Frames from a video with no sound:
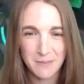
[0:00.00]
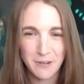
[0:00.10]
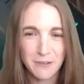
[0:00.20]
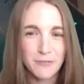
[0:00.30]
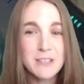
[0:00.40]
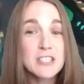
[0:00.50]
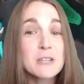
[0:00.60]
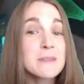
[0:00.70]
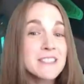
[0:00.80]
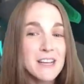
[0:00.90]
But if we assume
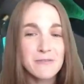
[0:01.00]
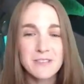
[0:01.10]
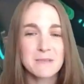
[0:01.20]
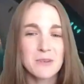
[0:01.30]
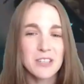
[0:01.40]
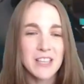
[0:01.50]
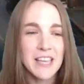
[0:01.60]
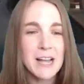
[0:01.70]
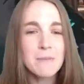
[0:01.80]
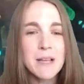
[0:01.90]
it's not visible, like
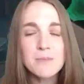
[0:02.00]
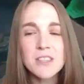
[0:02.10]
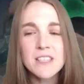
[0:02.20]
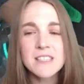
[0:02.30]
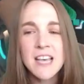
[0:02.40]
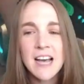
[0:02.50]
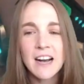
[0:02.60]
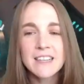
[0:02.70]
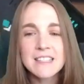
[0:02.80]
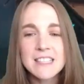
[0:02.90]
I might put these
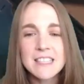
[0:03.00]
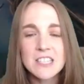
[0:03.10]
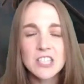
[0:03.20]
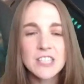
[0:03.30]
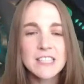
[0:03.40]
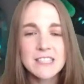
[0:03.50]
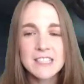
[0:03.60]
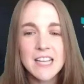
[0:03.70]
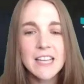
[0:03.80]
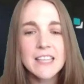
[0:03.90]
isolated turrets in
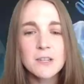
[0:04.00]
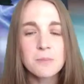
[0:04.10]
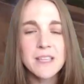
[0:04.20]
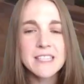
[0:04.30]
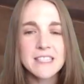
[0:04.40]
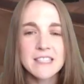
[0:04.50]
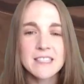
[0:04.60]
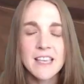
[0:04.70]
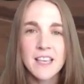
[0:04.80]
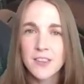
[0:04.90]
tiny little places
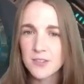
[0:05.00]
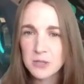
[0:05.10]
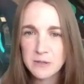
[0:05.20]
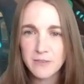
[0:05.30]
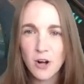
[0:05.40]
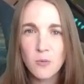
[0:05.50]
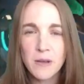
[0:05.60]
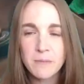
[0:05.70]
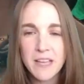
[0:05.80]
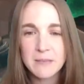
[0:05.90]
that are sort of all
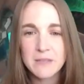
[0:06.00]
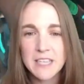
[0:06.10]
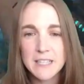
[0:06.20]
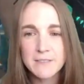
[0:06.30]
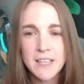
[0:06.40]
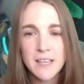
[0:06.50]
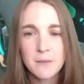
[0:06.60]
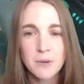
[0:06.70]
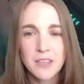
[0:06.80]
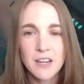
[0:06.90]
one by themselves,
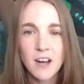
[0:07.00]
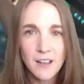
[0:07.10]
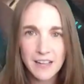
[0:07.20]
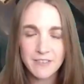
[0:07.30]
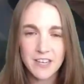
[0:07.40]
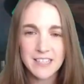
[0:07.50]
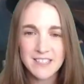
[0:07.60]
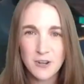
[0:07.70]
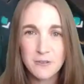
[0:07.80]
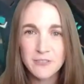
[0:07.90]
but that all have a nice
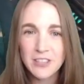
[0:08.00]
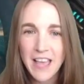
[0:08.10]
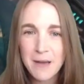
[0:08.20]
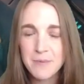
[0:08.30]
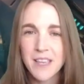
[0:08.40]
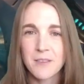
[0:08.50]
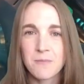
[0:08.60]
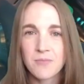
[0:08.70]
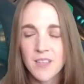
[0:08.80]
overlapping